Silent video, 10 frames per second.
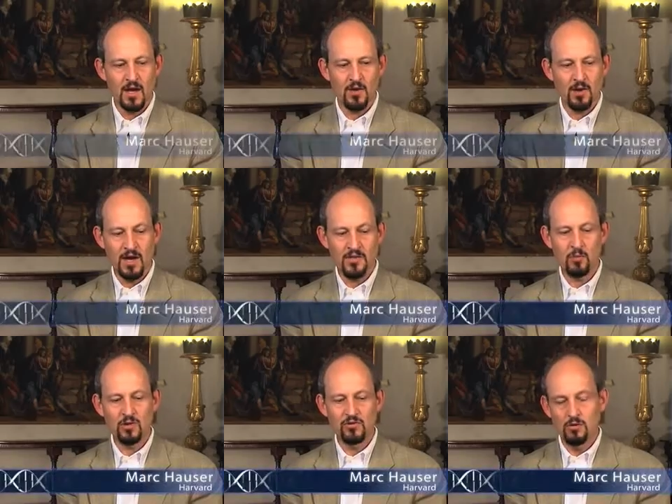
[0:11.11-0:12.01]
I
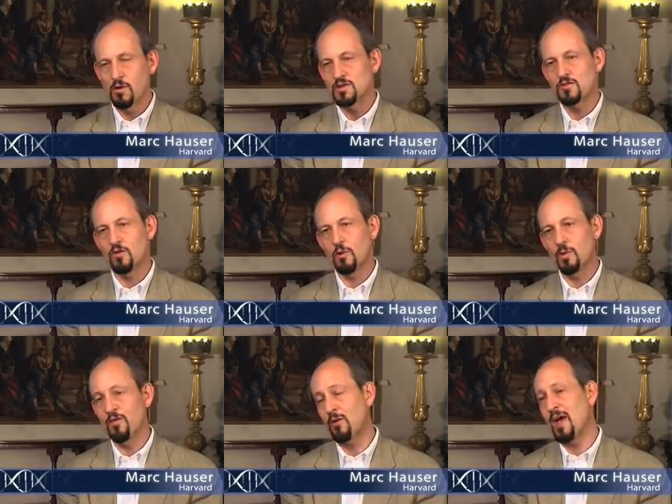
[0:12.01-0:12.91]
think we do risk
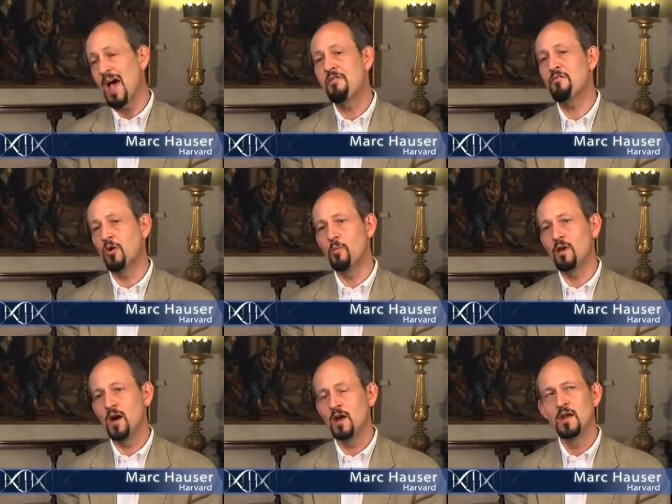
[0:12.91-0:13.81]
falling behind. In fact, we have
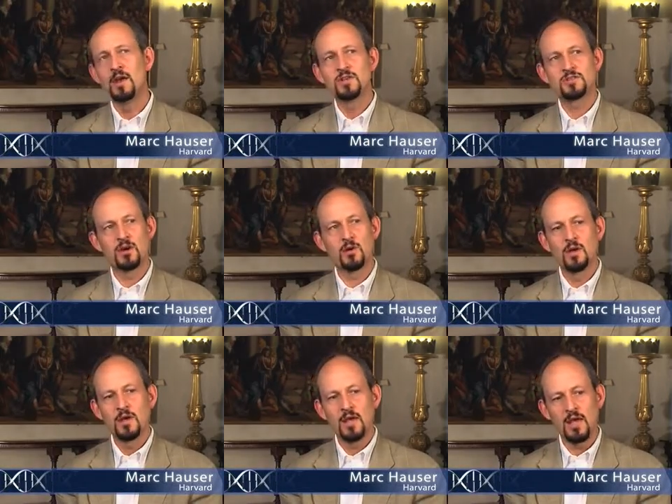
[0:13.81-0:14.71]
fallen behind.
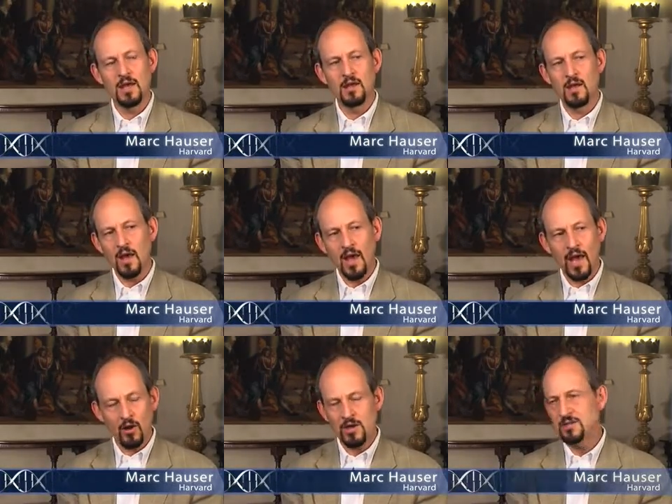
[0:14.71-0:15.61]
So in
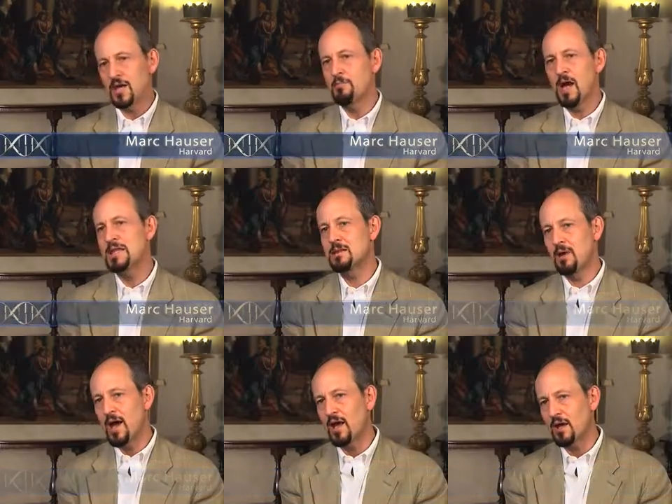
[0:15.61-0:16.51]
areas like
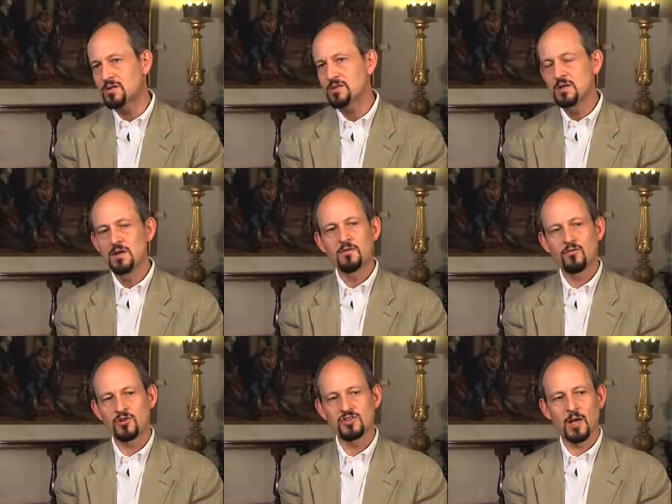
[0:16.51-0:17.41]
mathematics,
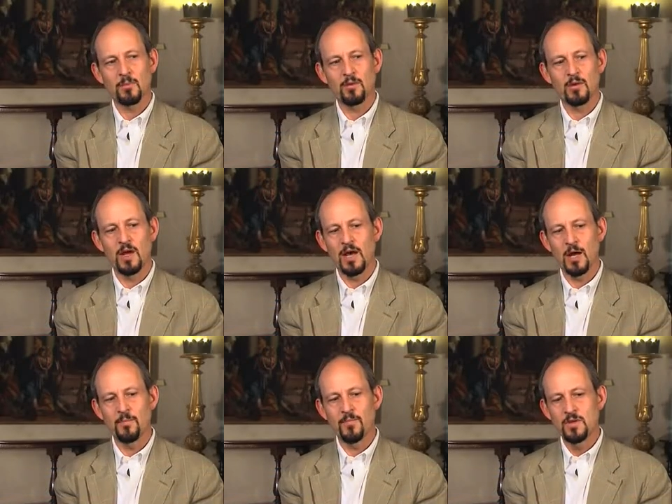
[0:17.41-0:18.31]
for example,
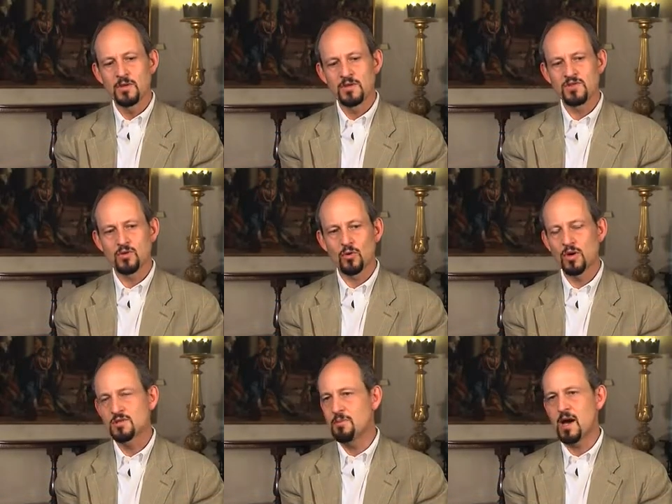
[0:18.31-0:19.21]
the
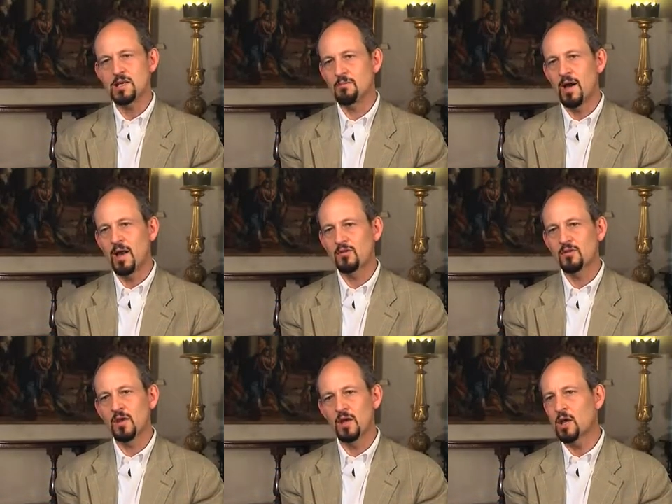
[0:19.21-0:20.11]
scores in
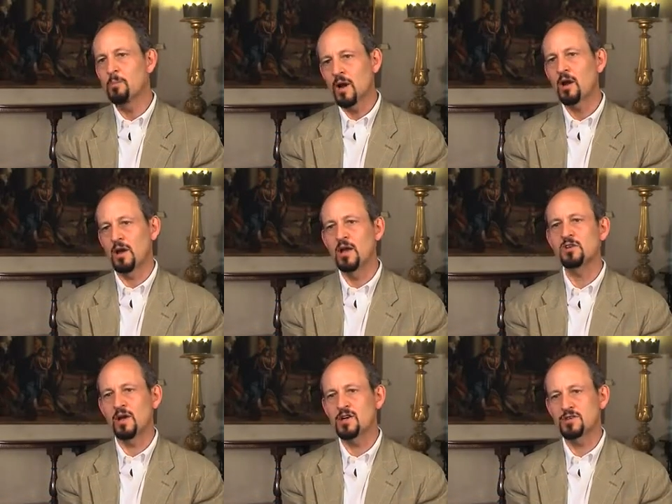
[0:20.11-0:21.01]
mathematics compared on an
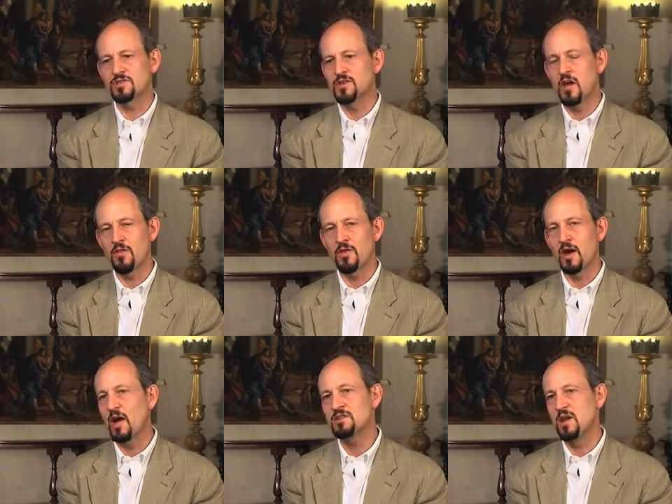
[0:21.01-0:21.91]
international scale of the
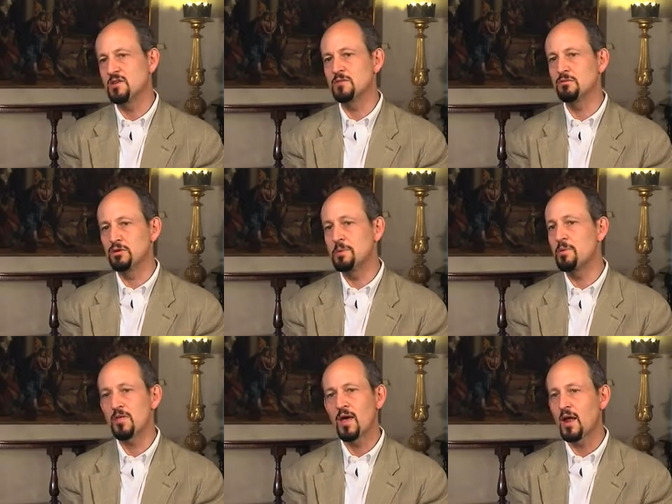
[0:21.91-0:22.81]
United States is
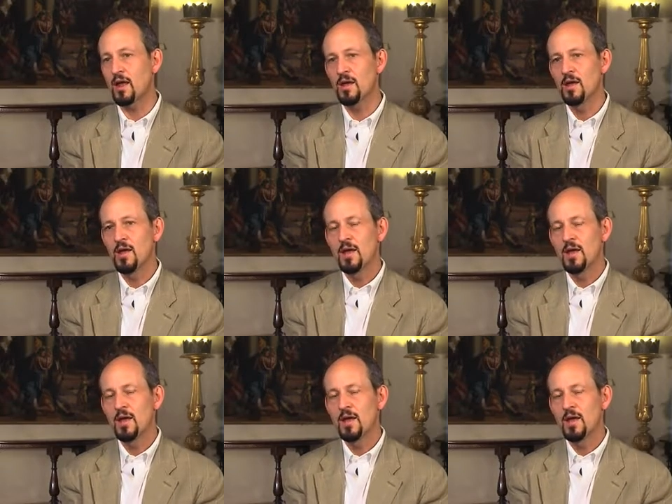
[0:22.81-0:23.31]
really pathetic.